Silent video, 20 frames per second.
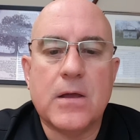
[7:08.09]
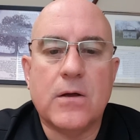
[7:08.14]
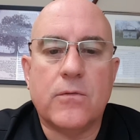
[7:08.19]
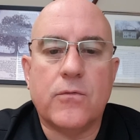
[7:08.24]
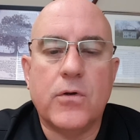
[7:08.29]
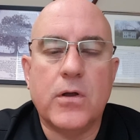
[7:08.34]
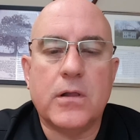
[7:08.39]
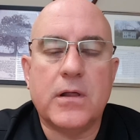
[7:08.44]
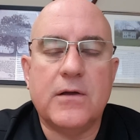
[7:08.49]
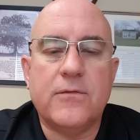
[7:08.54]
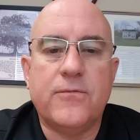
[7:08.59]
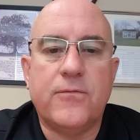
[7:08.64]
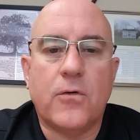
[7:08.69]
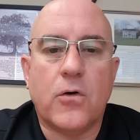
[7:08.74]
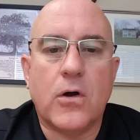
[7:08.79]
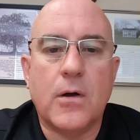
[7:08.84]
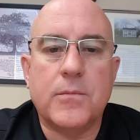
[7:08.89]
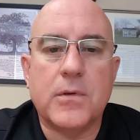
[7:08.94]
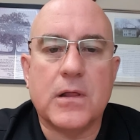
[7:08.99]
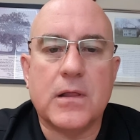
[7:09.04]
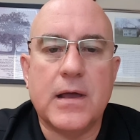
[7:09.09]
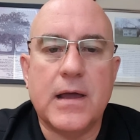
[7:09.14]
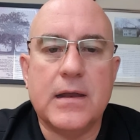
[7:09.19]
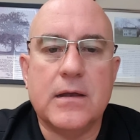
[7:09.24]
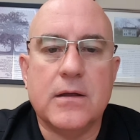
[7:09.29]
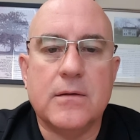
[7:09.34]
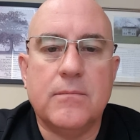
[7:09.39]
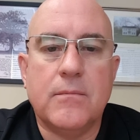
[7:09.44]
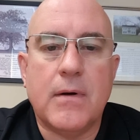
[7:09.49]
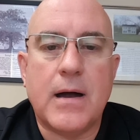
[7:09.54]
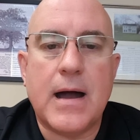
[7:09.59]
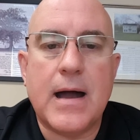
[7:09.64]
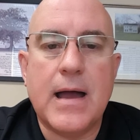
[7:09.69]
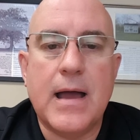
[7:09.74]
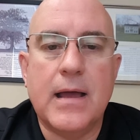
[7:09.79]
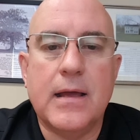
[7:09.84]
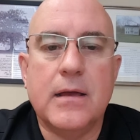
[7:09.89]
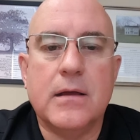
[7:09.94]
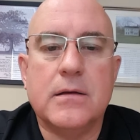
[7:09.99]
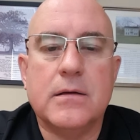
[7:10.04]
really formulated
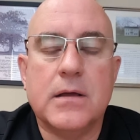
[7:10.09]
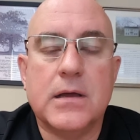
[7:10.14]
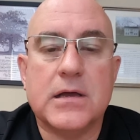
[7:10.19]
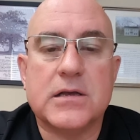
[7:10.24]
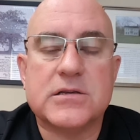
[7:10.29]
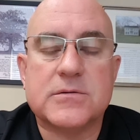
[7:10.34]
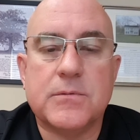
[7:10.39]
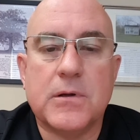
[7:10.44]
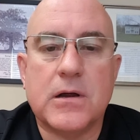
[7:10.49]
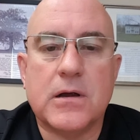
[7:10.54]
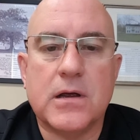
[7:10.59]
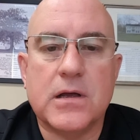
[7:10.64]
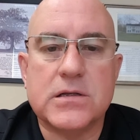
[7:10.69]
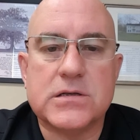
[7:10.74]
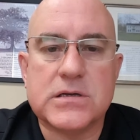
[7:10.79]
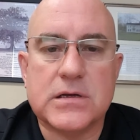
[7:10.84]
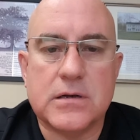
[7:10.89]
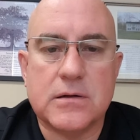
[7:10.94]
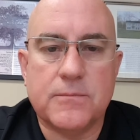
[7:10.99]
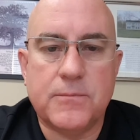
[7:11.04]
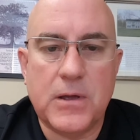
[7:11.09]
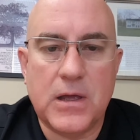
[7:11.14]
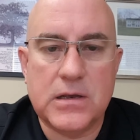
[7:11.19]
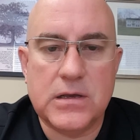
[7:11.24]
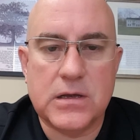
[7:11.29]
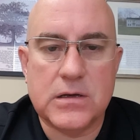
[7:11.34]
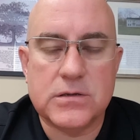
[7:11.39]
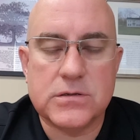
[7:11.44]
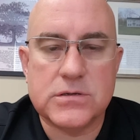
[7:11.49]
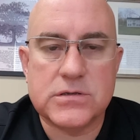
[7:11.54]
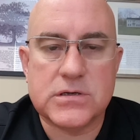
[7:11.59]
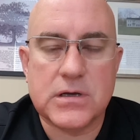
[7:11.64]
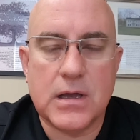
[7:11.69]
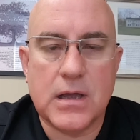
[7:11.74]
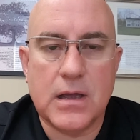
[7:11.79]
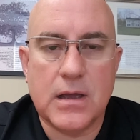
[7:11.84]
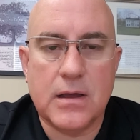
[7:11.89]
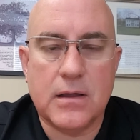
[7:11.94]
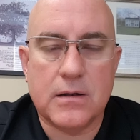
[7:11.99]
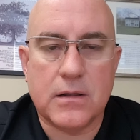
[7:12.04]
my experience and opinions
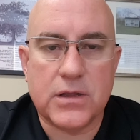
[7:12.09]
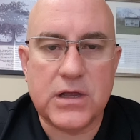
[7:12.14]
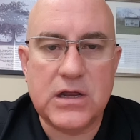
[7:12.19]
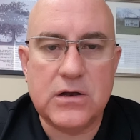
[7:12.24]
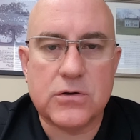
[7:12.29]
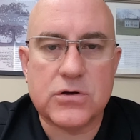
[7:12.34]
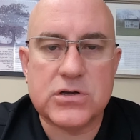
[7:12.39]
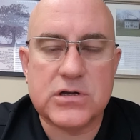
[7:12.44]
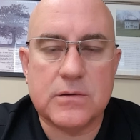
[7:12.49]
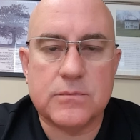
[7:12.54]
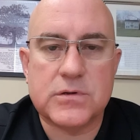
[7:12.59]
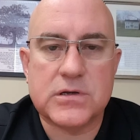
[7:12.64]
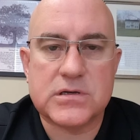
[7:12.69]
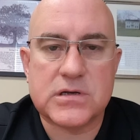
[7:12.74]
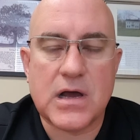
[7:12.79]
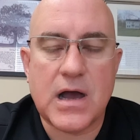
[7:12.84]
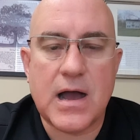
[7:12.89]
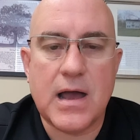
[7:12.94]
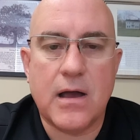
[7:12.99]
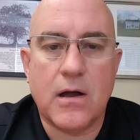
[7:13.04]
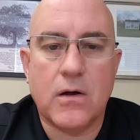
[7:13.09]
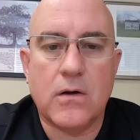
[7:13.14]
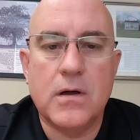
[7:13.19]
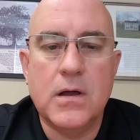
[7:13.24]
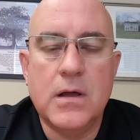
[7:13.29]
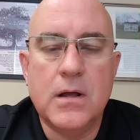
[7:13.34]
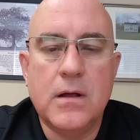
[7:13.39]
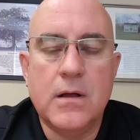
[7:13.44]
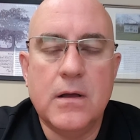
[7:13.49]
and leadership style